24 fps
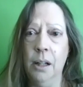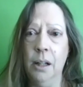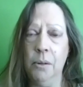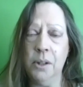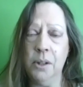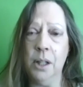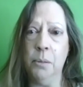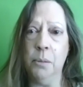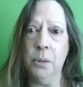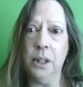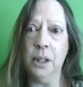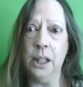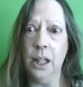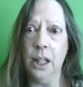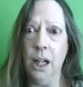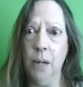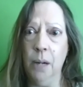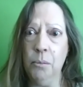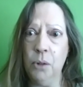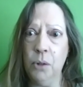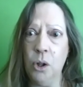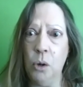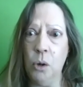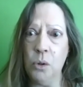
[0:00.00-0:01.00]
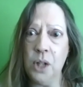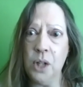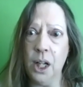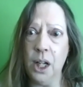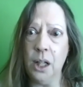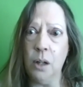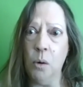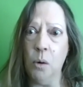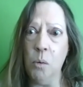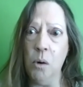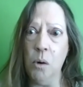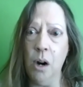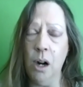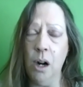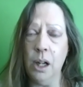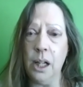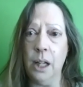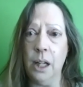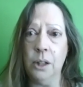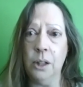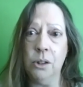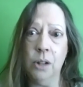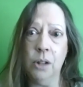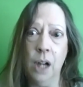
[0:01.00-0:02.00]
able to get up and go take a walk. I
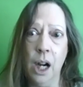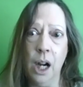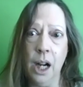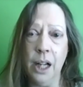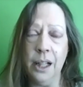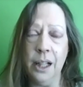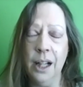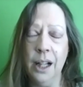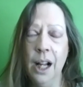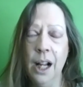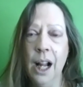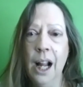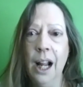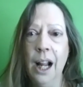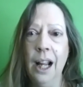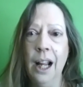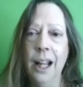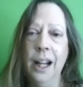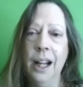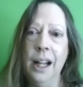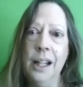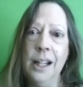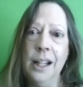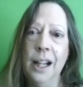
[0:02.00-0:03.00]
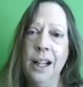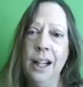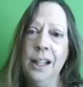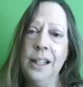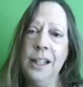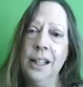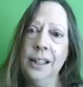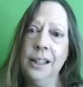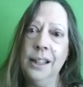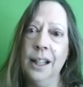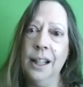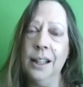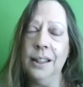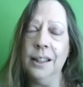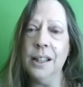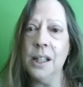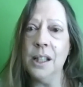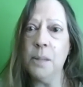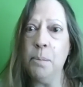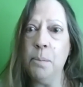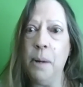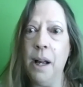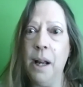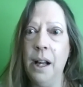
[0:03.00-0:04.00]
cried, and I did that this
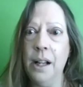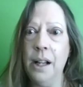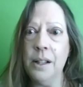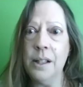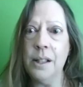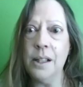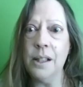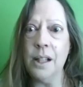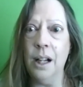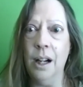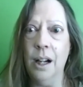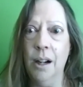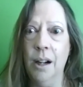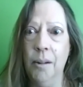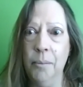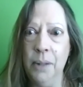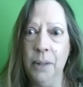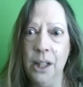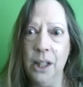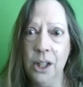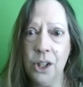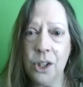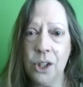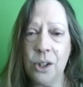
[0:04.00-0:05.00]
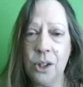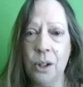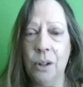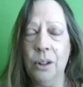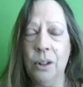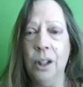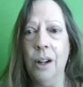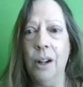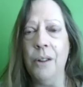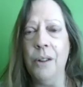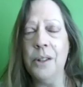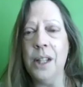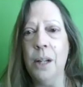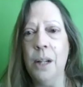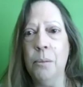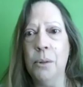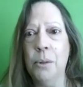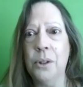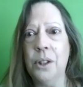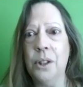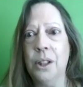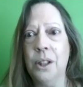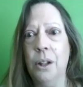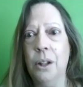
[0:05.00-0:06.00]
past Easter. You know, I was able
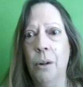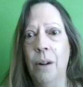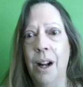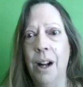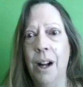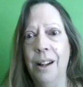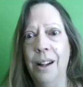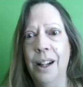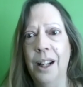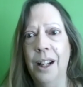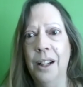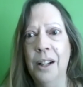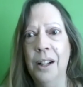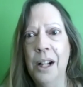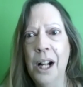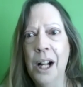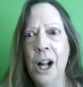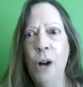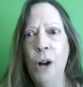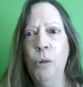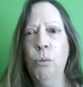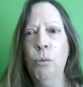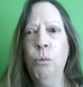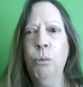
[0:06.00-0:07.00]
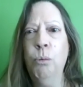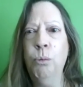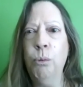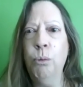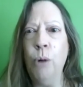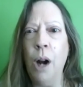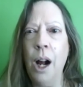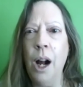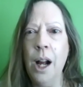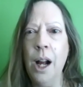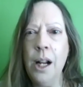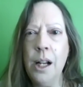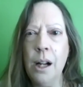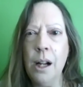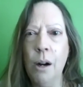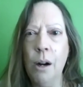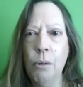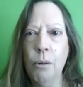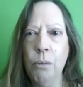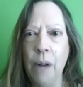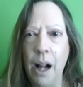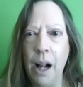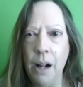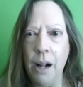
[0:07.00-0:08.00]
to go out and run
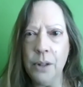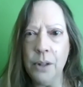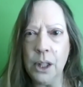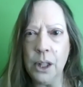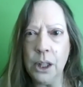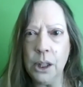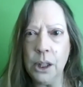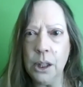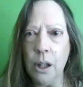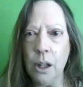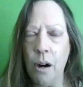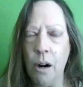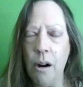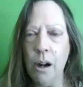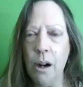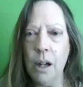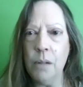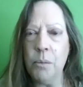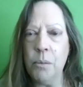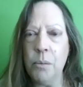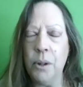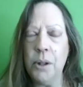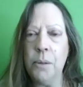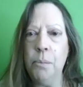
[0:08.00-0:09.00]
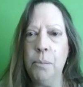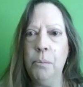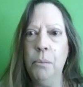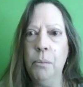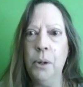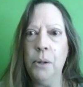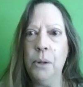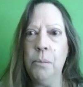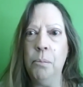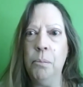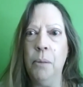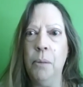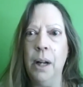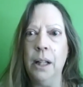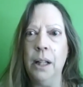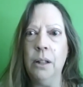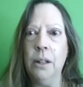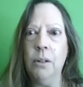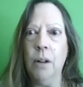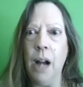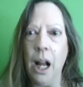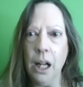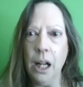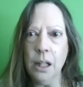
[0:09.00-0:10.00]
around the yard with my
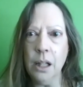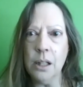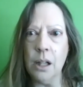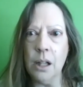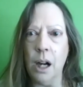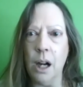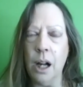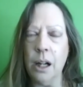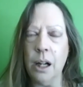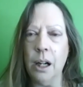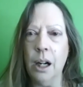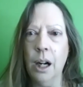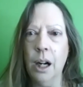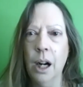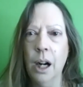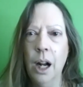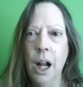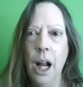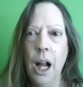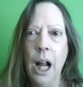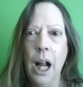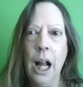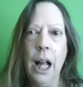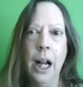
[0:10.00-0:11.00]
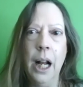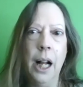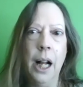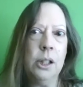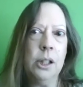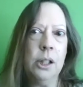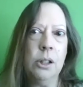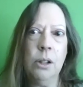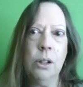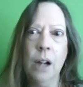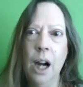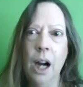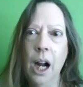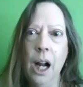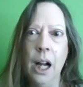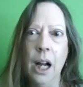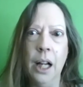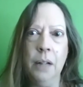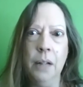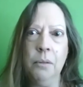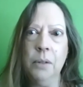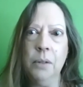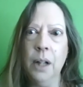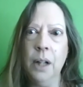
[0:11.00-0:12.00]
granddaughter, and I
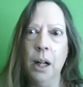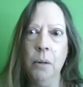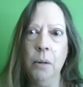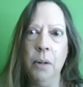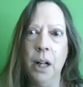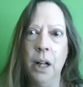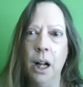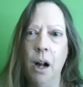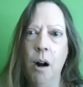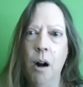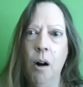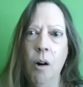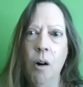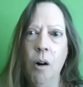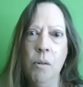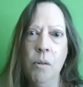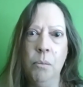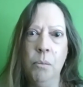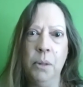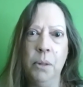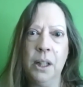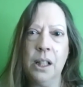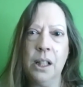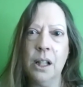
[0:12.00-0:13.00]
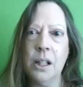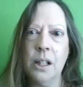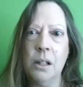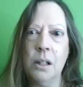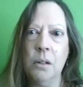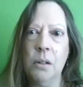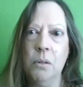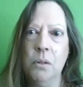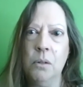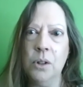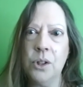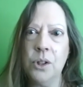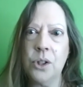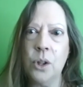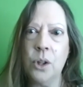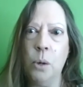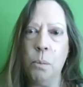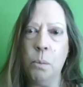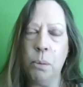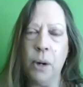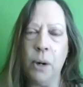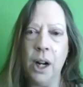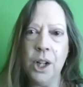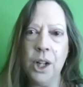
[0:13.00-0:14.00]
cried when I went home, because it was so
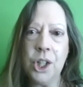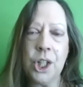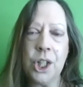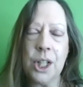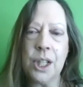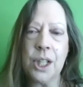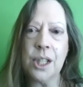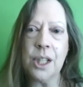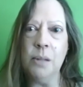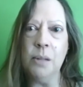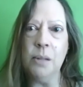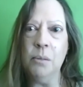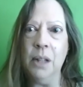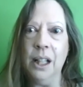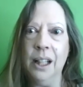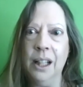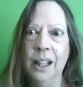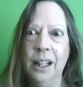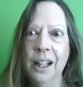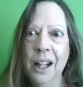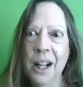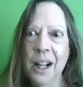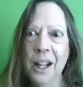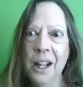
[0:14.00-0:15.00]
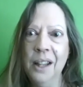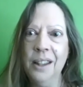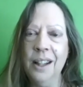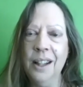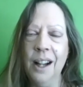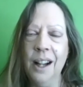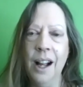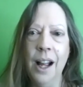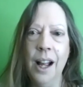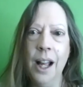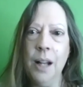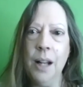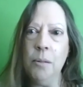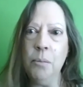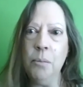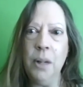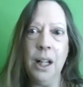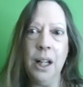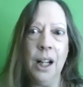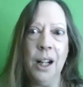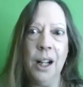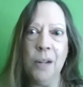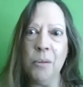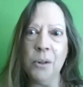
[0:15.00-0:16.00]
precious to me that I hadn't
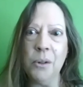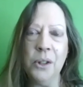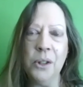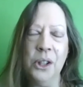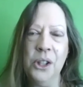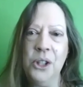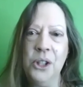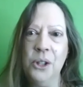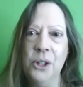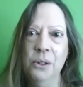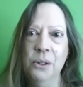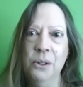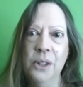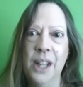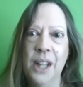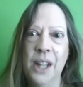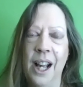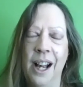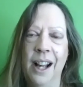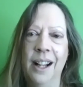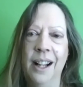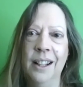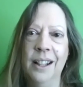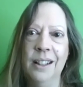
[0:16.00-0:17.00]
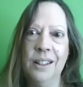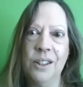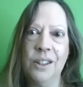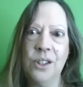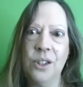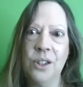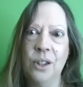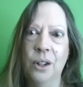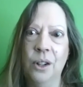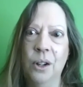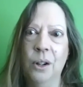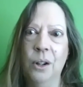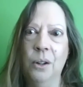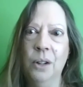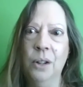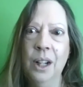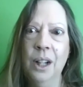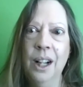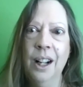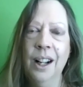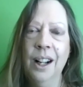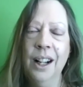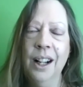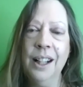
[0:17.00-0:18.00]
been able to do that. So
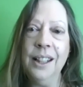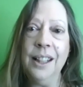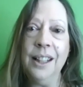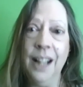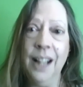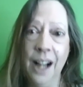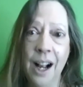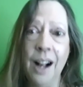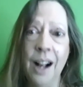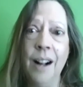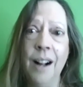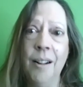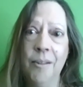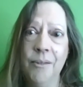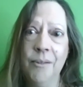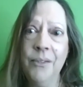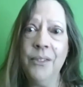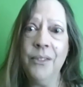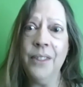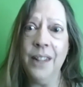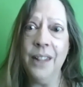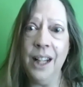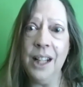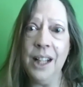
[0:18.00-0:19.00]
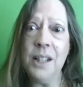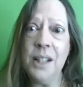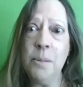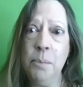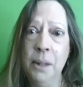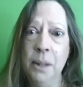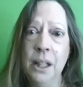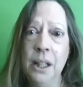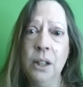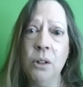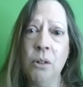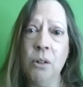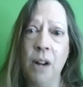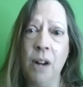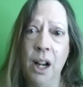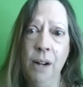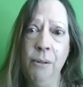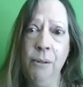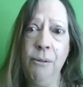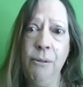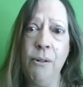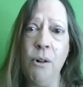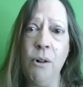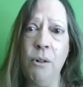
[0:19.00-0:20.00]
it's being
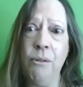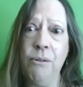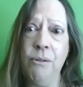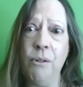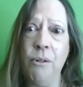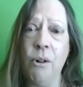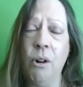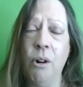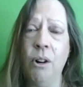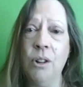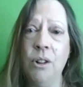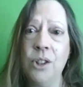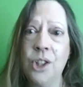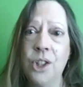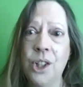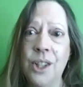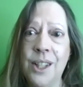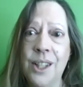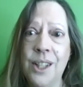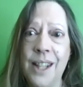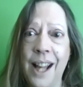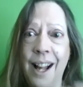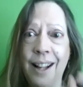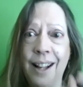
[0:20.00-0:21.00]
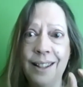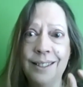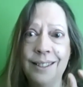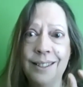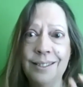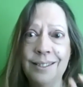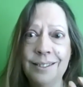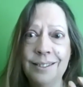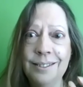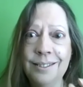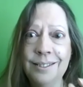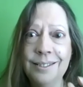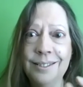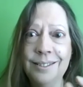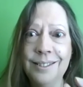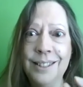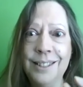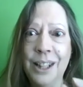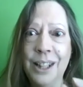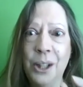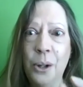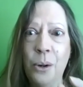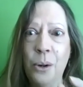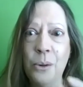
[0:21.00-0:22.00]
grateful for just that
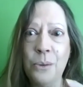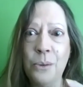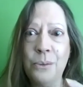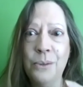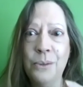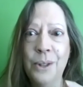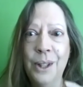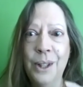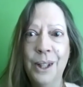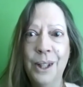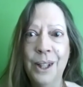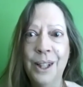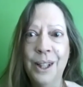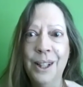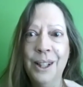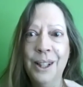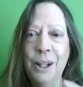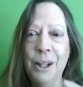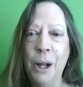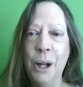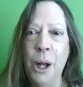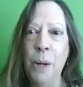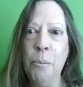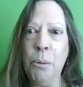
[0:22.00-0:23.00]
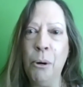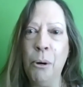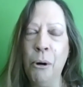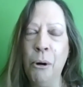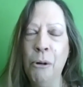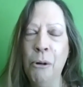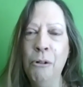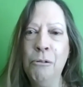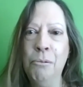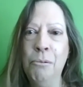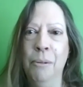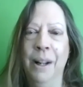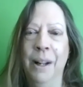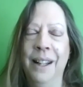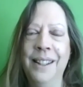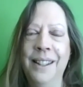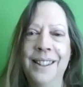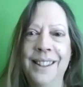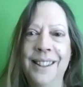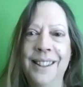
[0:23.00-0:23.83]
little improvement.